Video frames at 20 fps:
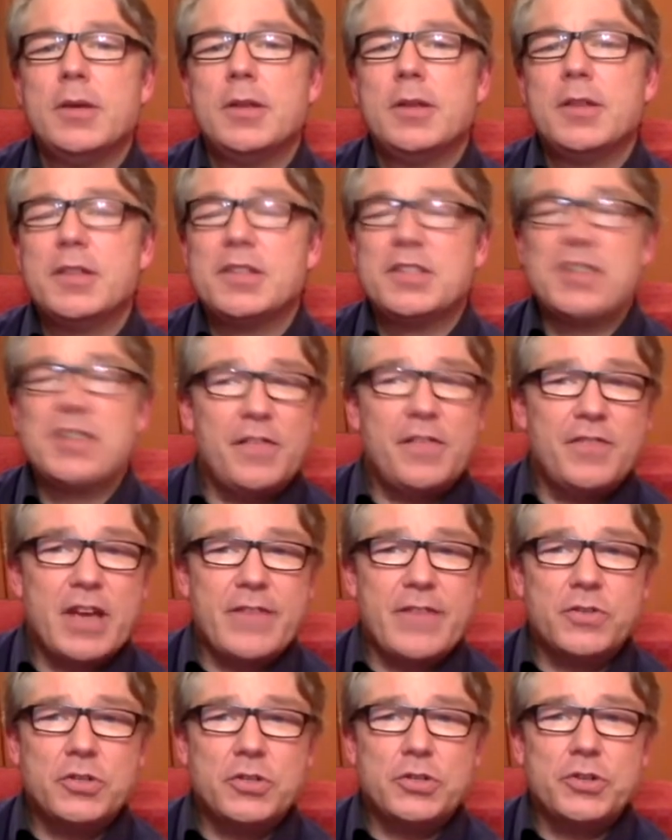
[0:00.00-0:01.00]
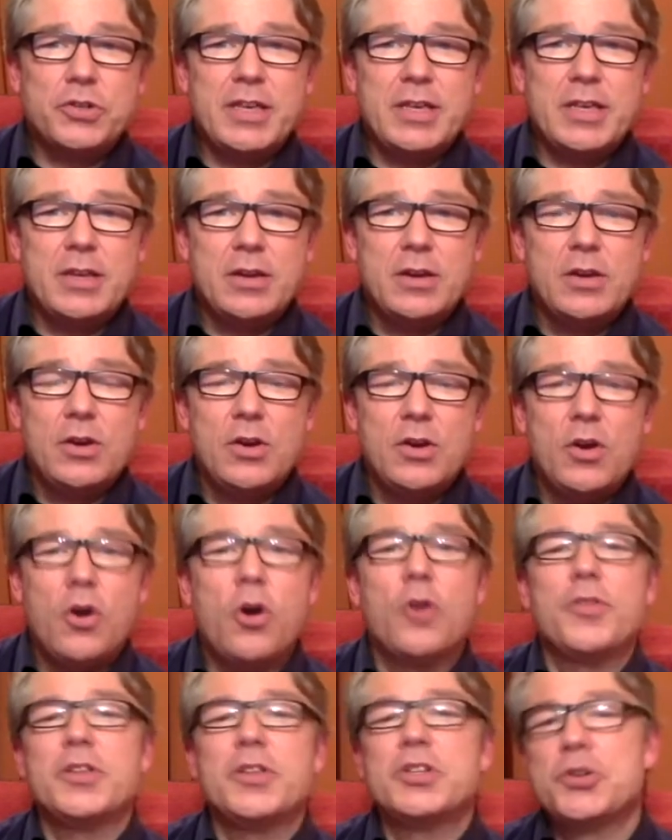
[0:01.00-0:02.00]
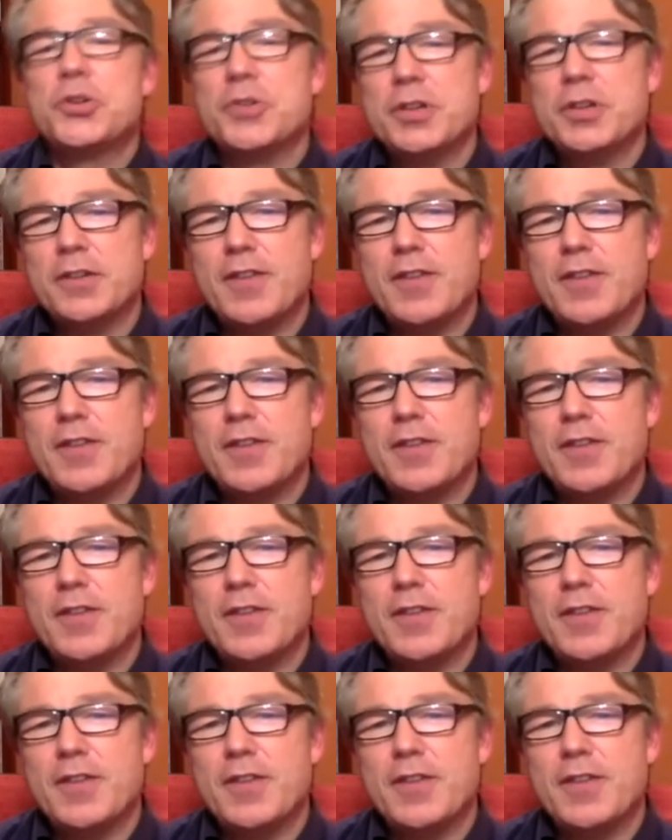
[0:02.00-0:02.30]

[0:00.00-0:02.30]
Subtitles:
The self-effort tree or the tree